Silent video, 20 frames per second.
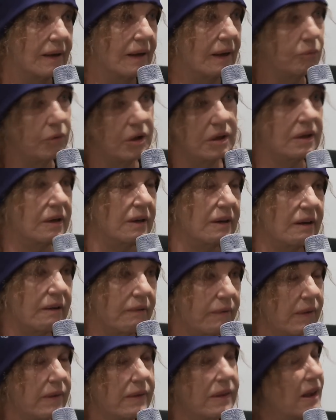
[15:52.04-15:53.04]
And we keep,
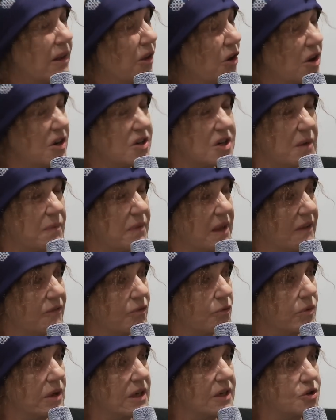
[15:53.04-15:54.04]
the only time they
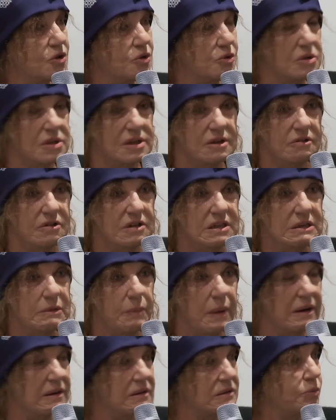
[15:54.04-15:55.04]
ever really talk seriously
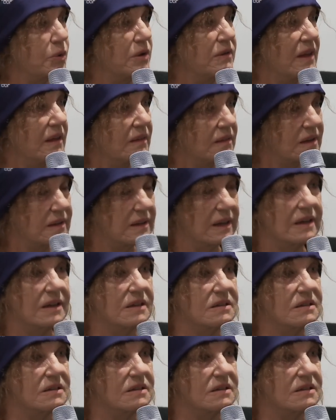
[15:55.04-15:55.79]
about it is when they think they